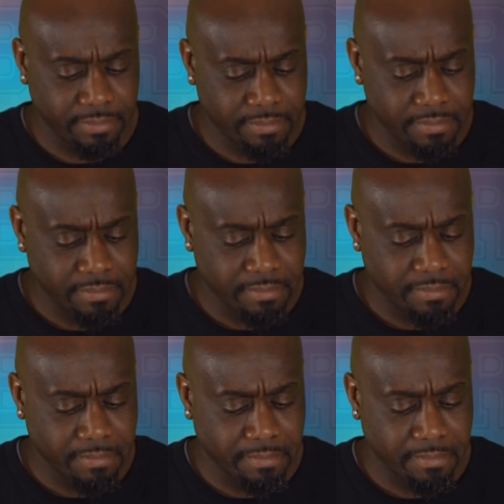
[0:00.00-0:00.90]

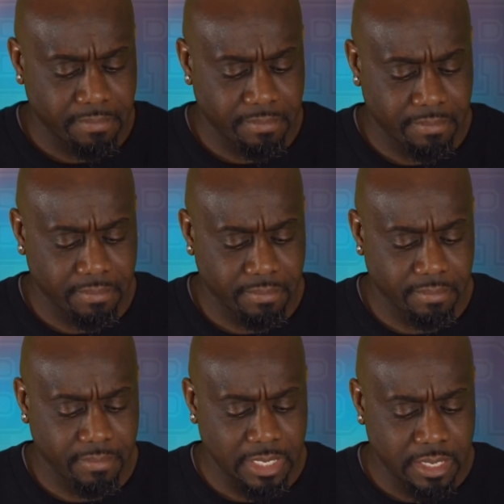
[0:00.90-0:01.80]

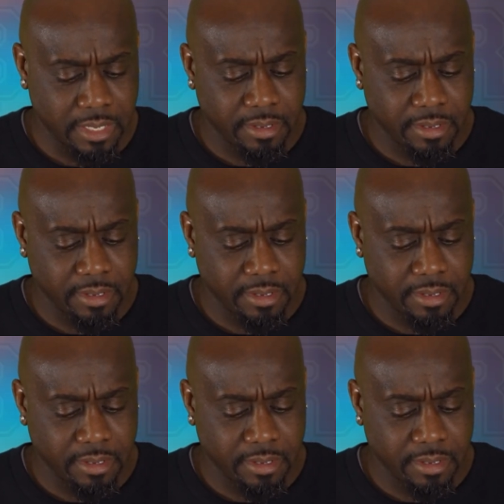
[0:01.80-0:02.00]
[no speech]